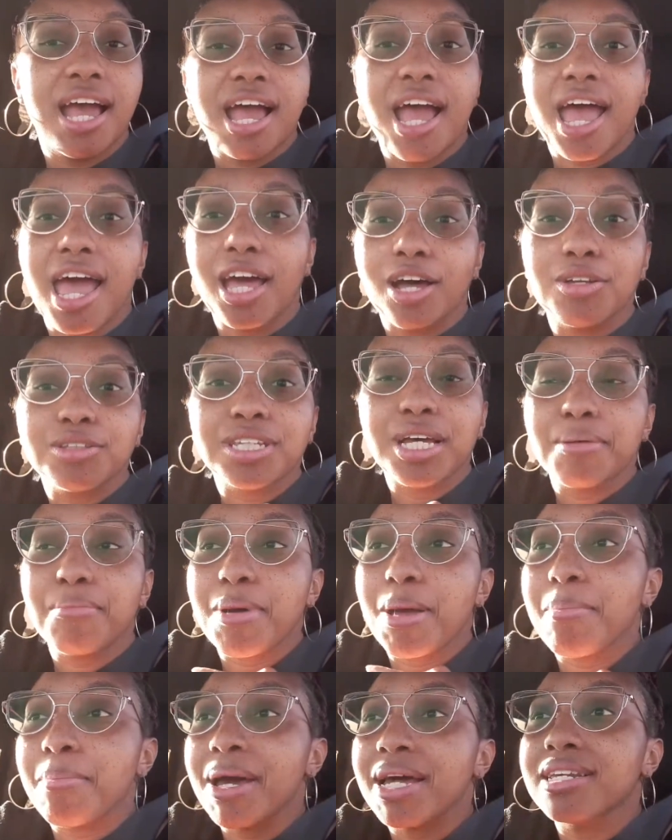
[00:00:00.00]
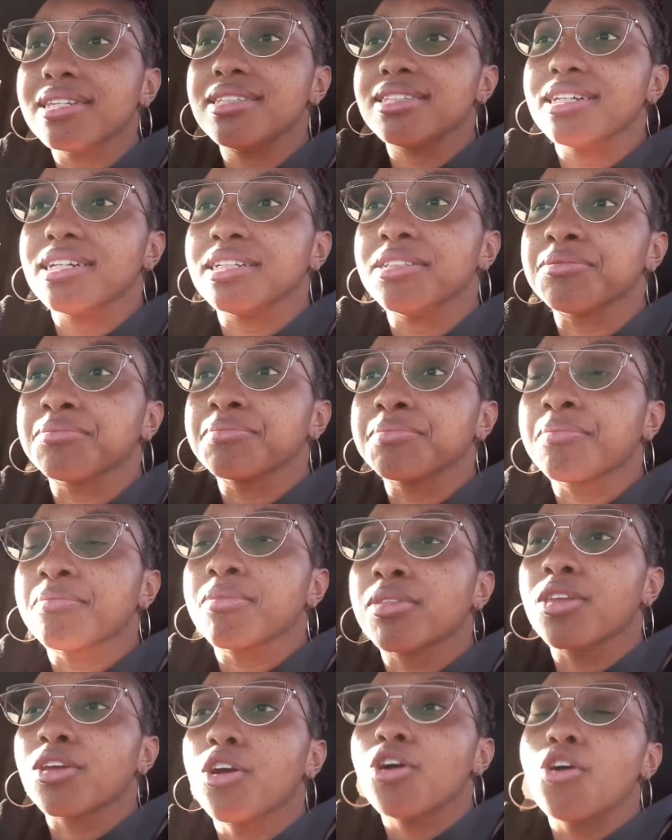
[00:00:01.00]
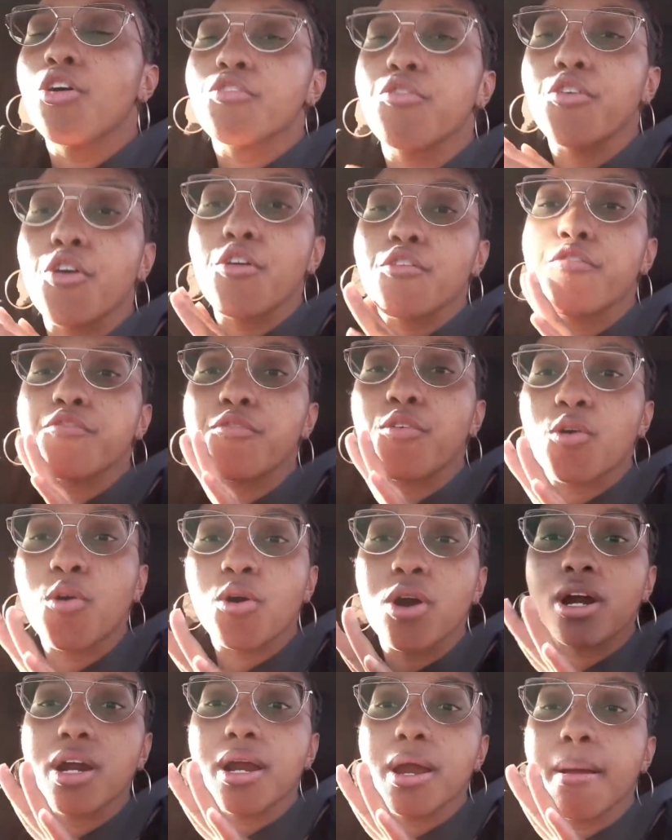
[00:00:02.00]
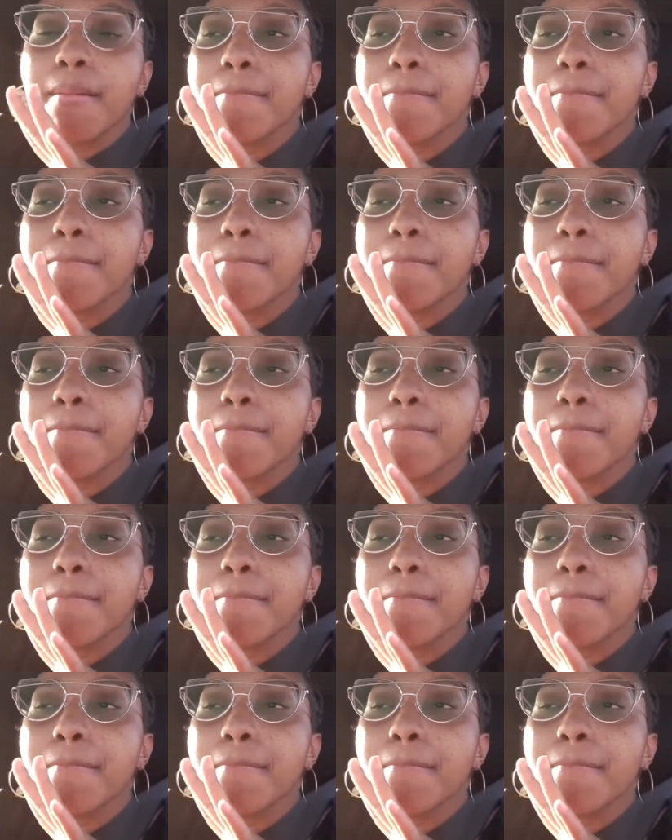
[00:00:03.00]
up my medicine for four months.